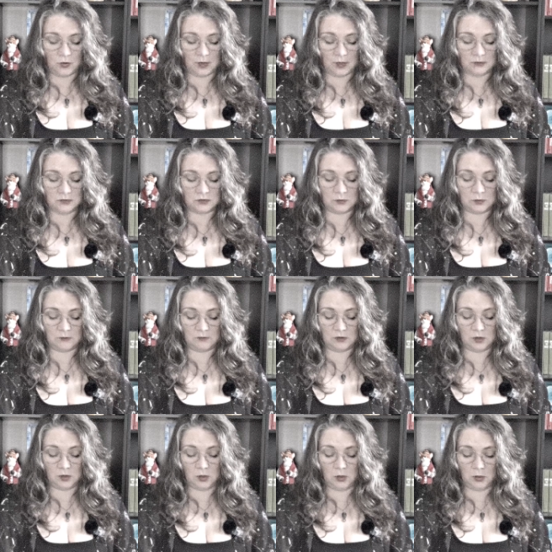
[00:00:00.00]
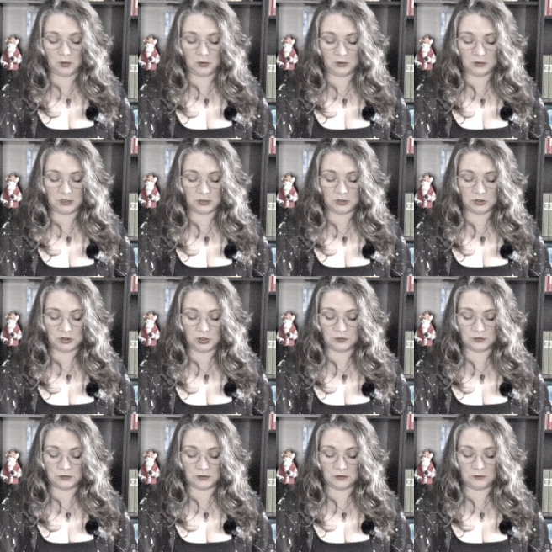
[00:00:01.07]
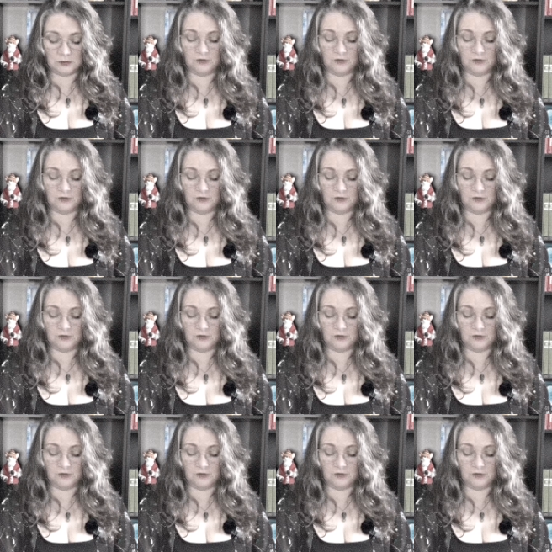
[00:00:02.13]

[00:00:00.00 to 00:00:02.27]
I was one of the called and chosen